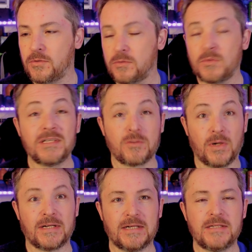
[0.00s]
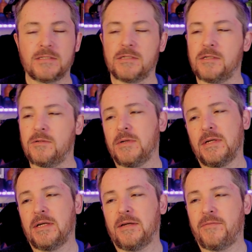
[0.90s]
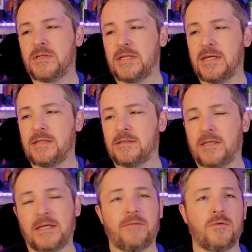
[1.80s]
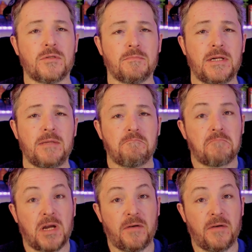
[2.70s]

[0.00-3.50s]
bonus, which is quite nice, you know. If it's late, they give you some money.